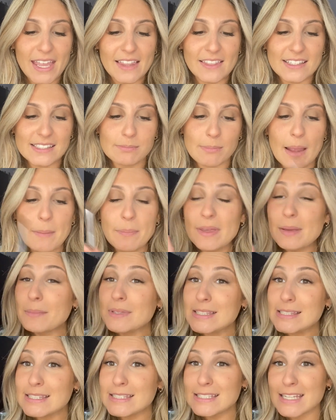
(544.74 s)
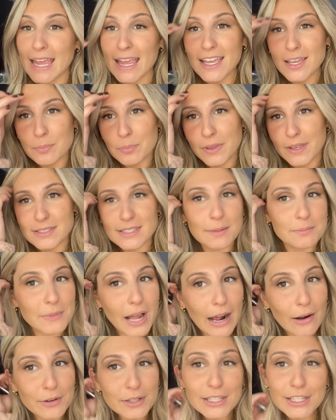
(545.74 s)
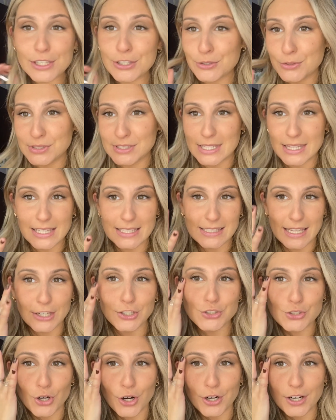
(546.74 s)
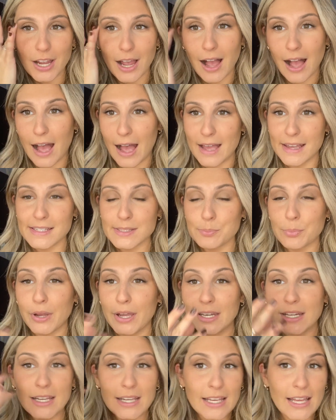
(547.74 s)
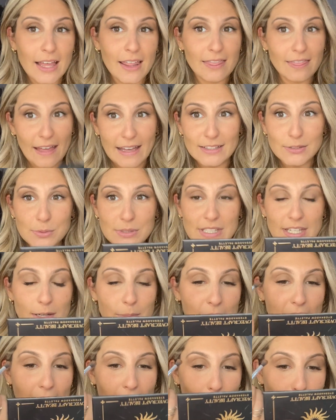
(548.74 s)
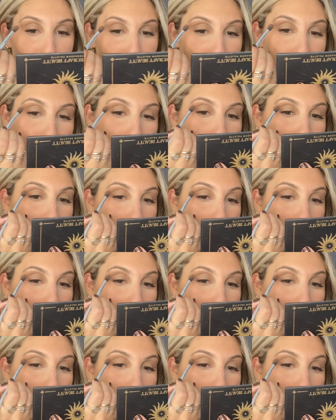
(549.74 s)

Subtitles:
this might be a mistake because I'm not really used to these like dark eyes, but that's what's going to be happening here.